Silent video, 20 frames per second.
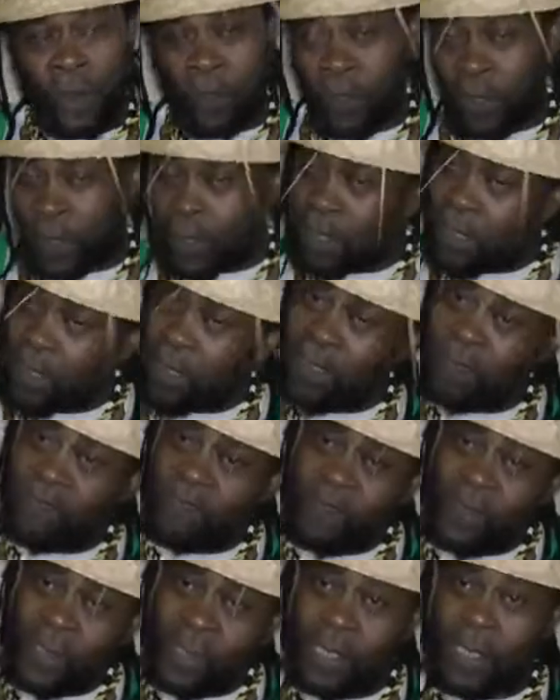which is the
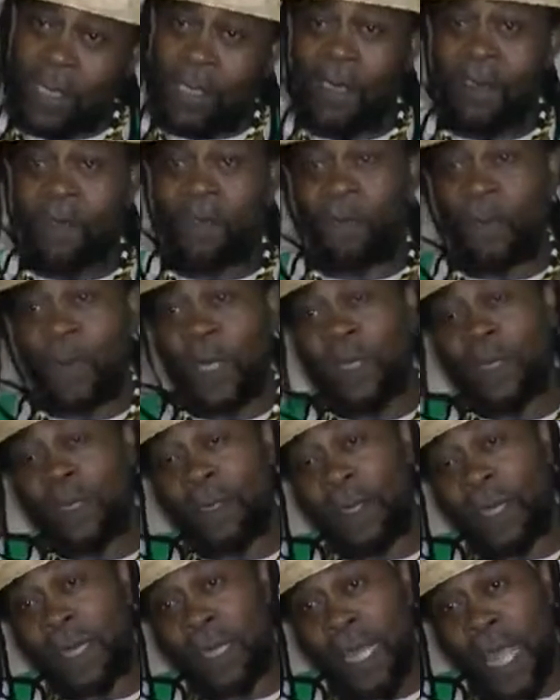visit of
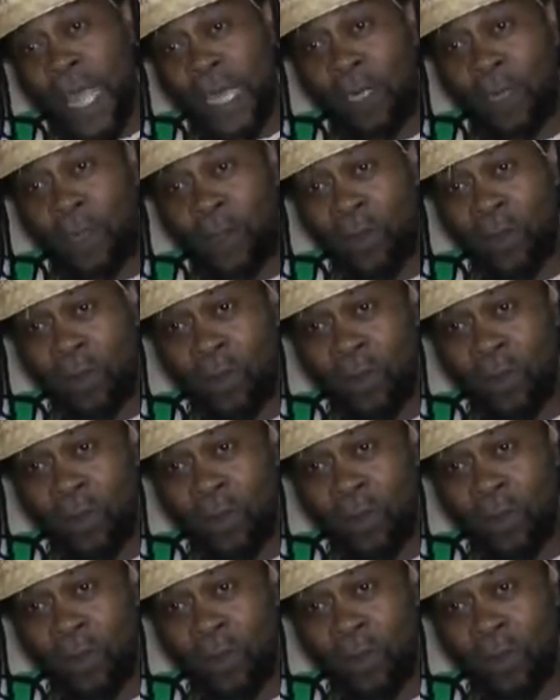Mr. Death.